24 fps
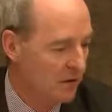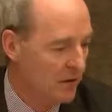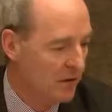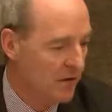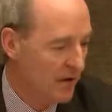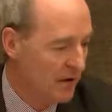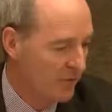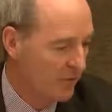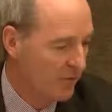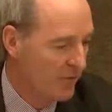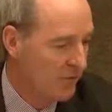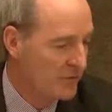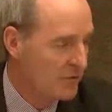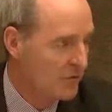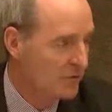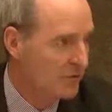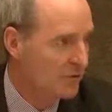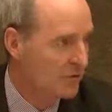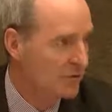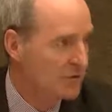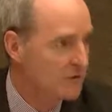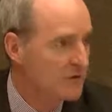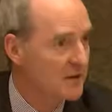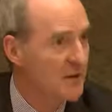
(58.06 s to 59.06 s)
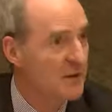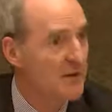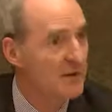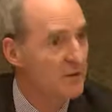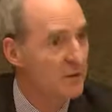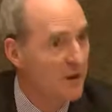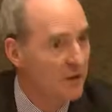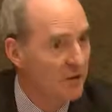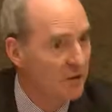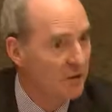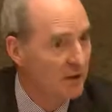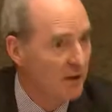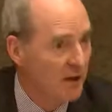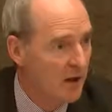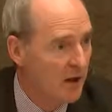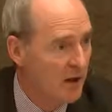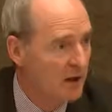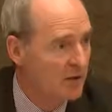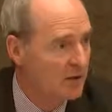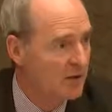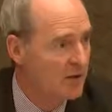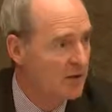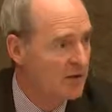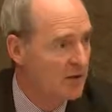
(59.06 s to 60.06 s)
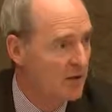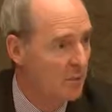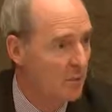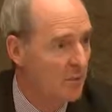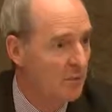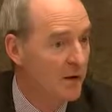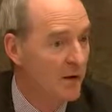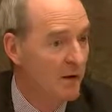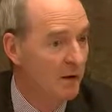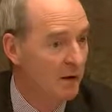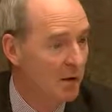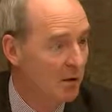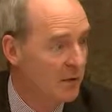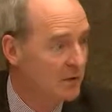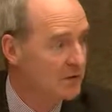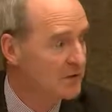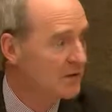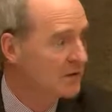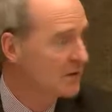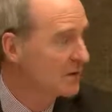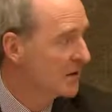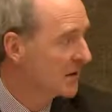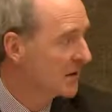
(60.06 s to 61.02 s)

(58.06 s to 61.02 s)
effort to save migrant lives as they were being lost